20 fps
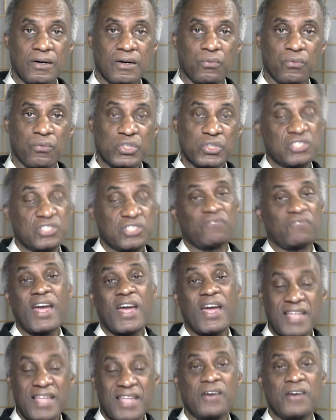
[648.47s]
which
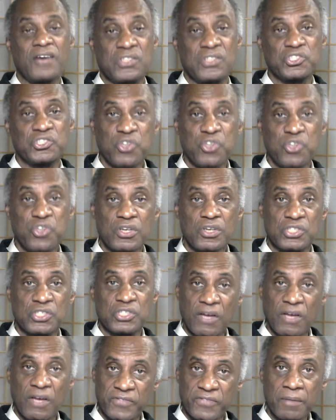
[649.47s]
right now is a shortage
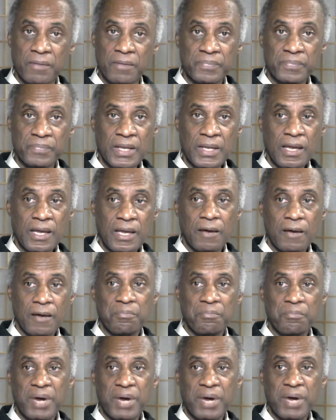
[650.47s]
of them.
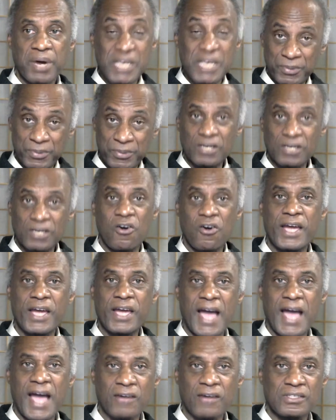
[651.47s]
But people are going
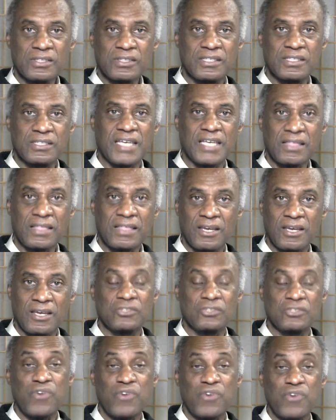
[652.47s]
out to get there
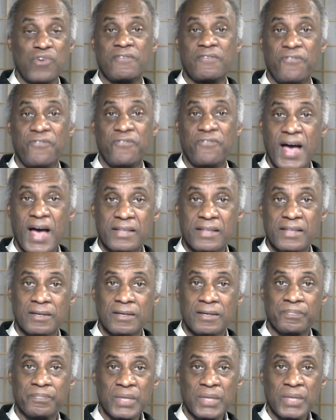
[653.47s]
trying to find
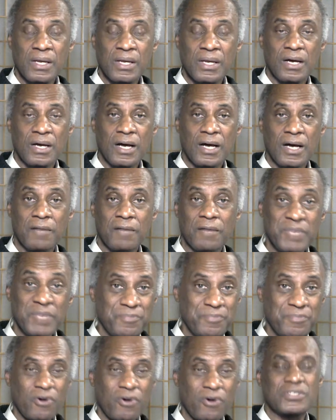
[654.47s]
them. Me
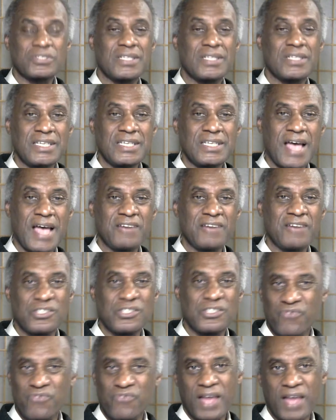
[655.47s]
personally, I
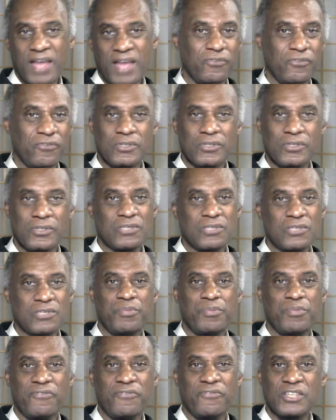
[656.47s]
just rather for someone
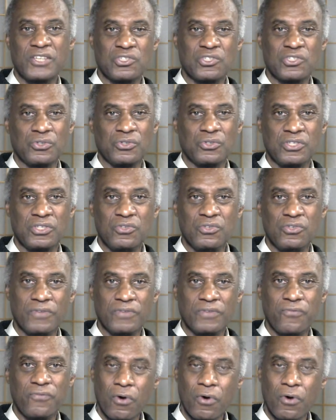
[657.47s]
professional to do it
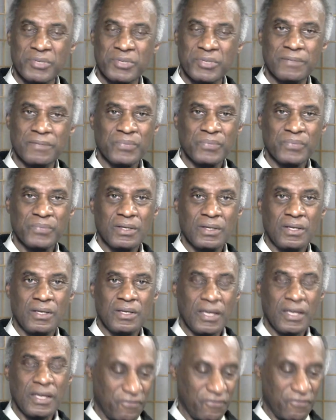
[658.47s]
for me
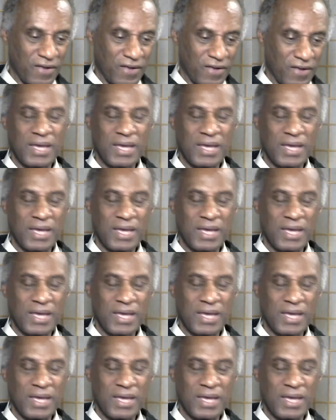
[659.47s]
if I'm